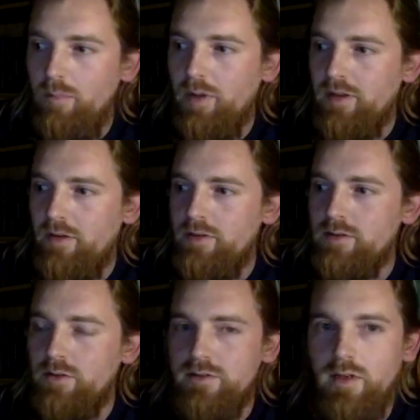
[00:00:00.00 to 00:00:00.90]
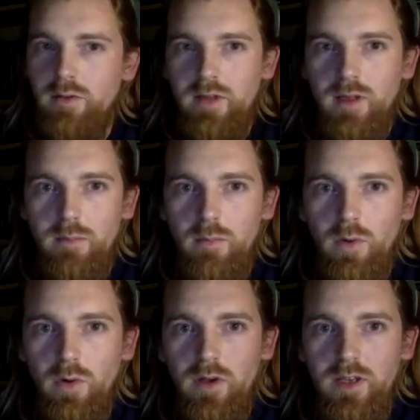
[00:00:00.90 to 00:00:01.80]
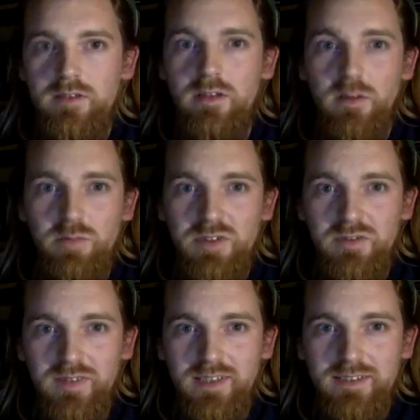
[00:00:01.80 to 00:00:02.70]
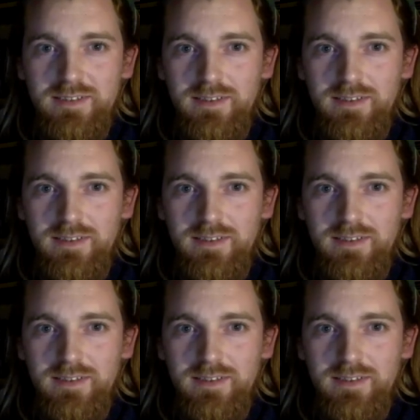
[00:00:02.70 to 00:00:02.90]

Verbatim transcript: but there is also the more interpretivist